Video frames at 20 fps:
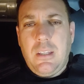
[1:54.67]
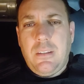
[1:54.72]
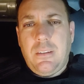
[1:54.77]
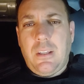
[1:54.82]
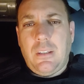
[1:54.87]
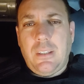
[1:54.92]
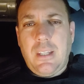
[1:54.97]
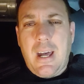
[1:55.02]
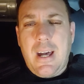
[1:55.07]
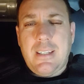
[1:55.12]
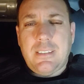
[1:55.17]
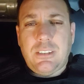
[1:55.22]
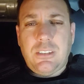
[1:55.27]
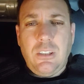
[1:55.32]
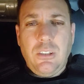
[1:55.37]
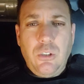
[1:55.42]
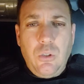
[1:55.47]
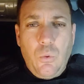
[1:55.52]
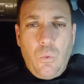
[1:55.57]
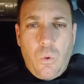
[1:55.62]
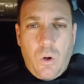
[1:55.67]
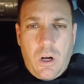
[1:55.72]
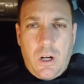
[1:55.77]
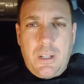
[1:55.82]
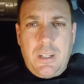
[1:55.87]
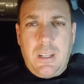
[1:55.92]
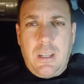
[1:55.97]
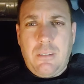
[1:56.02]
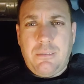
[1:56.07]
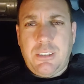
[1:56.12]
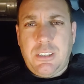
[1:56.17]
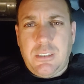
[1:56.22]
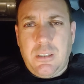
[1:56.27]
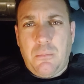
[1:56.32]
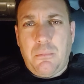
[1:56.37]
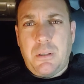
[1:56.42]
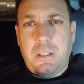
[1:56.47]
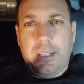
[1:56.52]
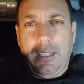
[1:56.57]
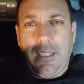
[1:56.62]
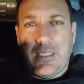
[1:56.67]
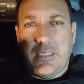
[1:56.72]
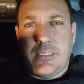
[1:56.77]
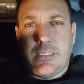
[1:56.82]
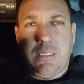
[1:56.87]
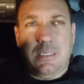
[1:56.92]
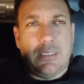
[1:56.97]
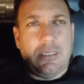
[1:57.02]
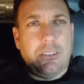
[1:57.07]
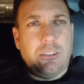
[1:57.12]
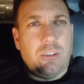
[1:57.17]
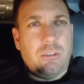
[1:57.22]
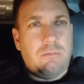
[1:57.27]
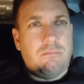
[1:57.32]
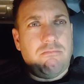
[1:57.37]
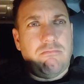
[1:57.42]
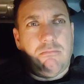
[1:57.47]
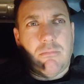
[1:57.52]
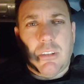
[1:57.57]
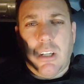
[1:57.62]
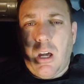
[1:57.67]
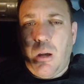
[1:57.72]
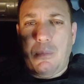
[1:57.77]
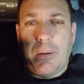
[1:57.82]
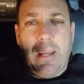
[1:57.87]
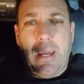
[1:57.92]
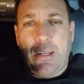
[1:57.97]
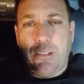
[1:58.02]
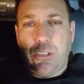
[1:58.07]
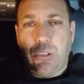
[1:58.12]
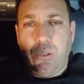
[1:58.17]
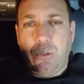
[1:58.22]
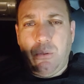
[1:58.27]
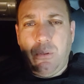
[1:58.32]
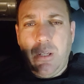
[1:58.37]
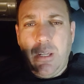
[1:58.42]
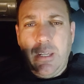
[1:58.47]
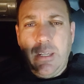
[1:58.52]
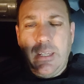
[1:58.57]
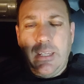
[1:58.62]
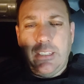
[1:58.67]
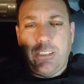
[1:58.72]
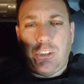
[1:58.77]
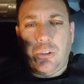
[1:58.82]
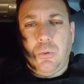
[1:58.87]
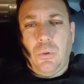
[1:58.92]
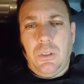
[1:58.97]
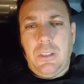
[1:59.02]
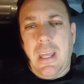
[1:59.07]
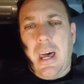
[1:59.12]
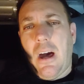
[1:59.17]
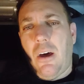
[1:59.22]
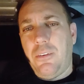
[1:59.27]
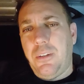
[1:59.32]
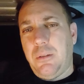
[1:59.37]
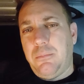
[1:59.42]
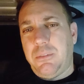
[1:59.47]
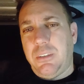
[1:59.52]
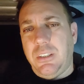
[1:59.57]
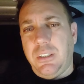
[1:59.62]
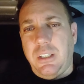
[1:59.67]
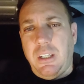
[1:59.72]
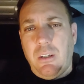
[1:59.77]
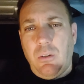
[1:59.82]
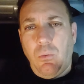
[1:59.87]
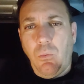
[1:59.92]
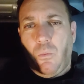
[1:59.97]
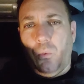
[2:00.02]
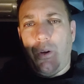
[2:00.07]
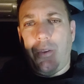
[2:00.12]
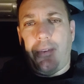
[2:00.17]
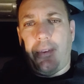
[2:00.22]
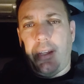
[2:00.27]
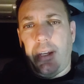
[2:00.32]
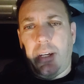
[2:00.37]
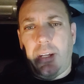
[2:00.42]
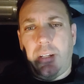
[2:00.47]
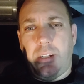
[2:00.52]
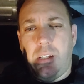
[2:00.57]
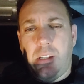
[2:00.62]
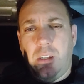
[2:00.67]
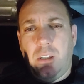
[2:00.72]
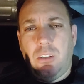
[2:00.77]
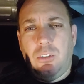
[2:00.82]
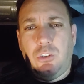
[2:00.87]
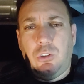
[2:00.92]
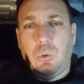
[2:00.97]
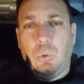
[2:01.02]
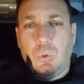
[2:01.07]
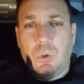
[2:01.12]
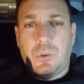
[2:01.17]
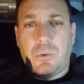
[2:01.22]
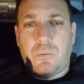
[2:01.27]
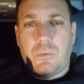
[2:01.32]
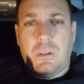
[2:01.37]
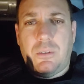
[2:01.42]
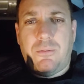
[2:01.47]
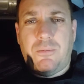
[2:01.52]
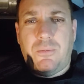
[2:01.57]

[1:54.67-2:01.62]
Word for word: The last thing you want if somebody is coming at you is to allow them to get within two or three